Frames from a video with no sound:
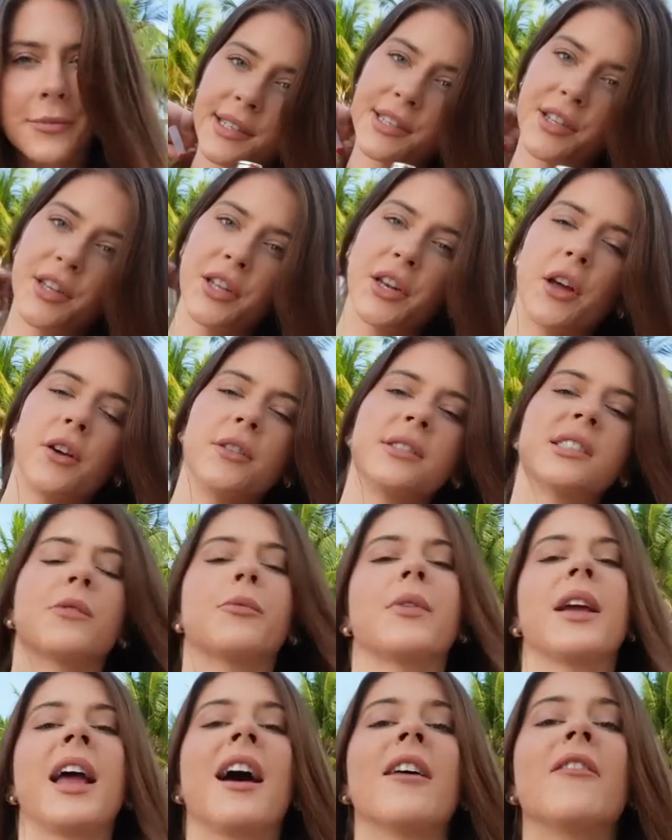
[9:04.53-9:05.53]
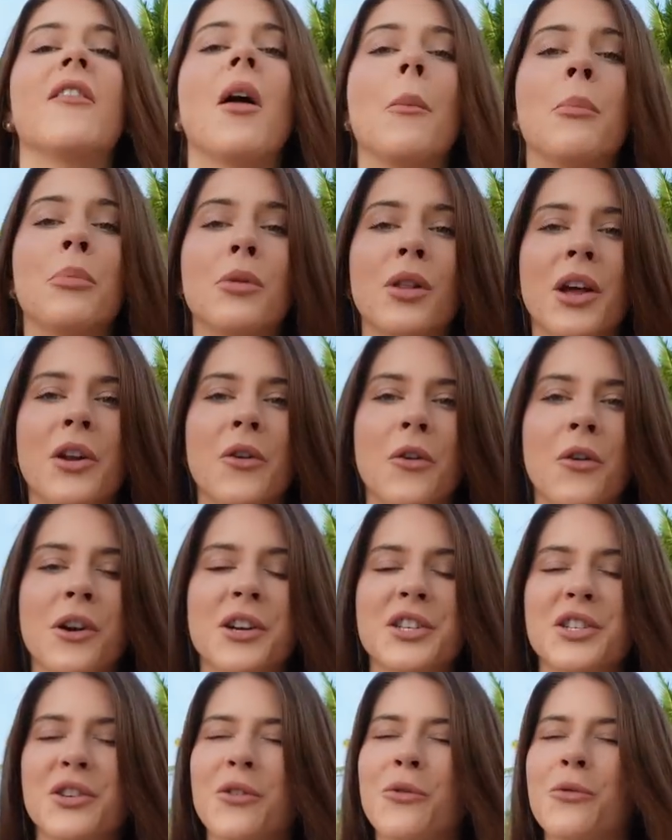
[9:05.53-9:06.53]
So the nose, we have blood
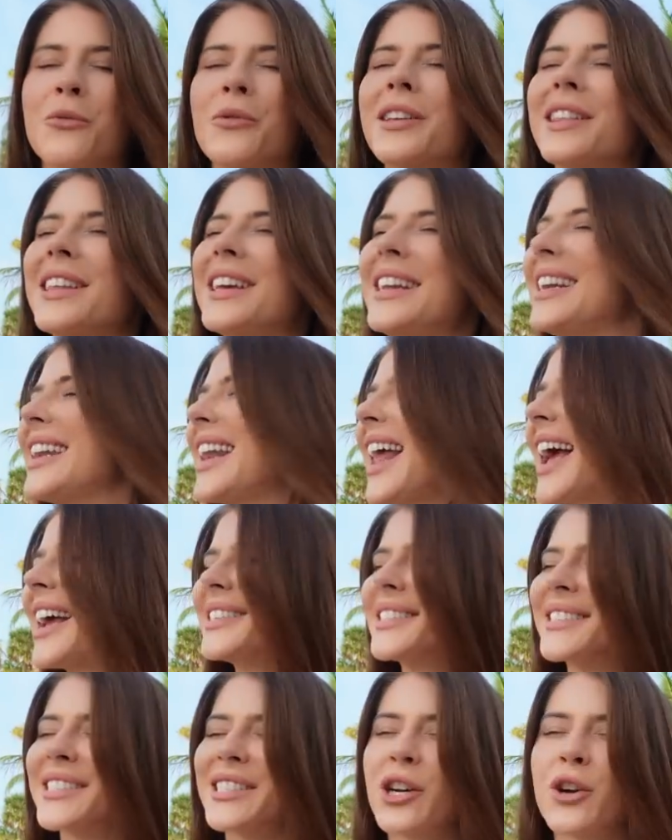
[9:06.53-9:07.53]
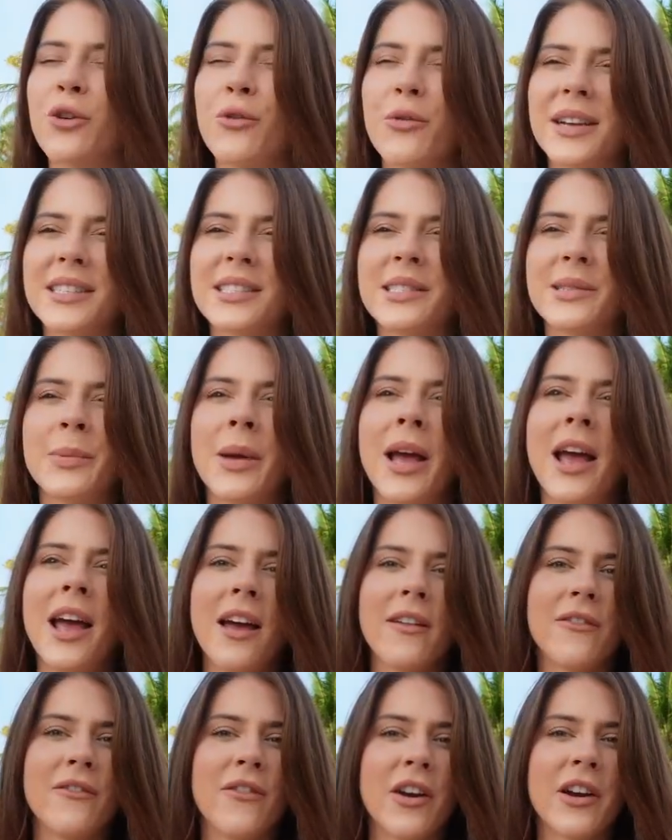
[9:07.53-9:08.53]
orange, a really nice, crisp,
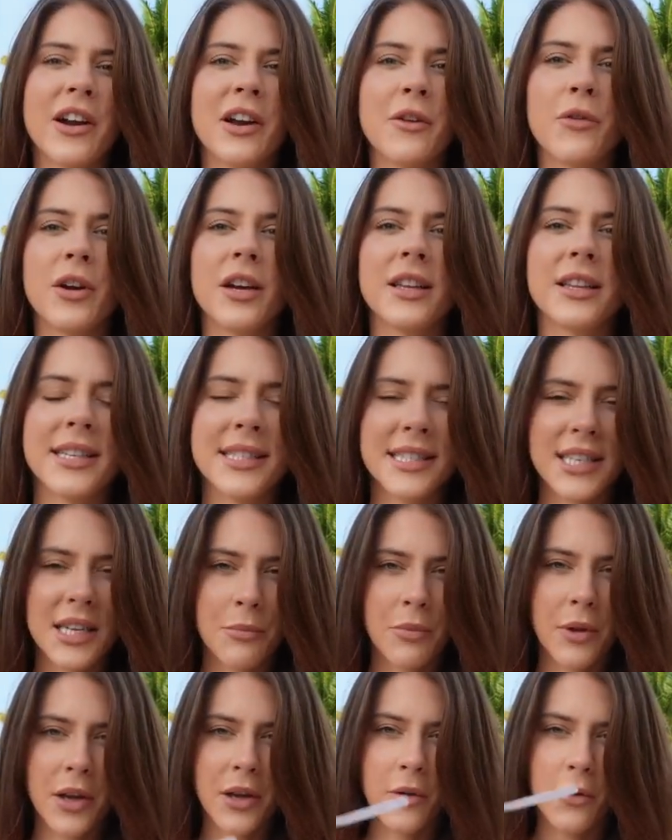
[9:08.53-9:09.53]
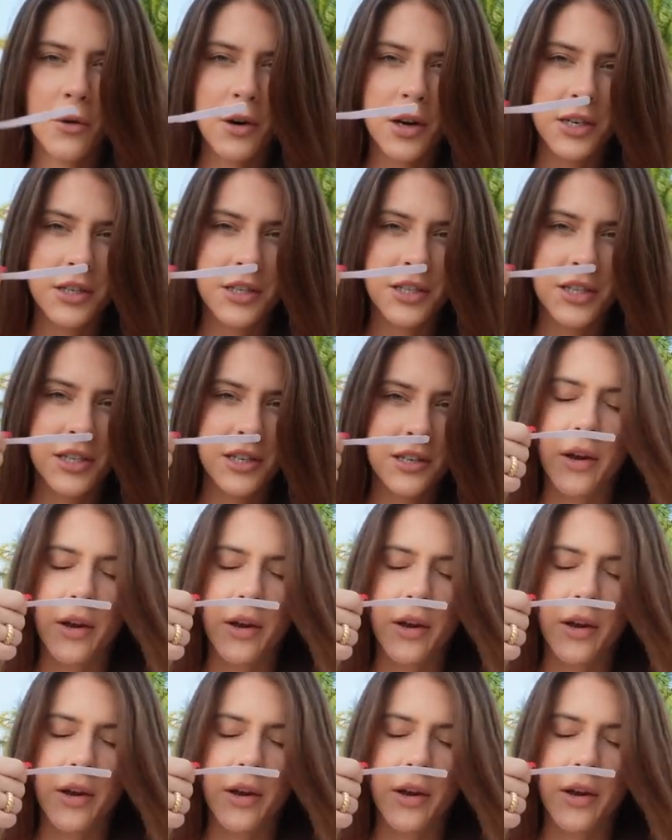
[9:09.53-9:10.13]
very realistic blood orange.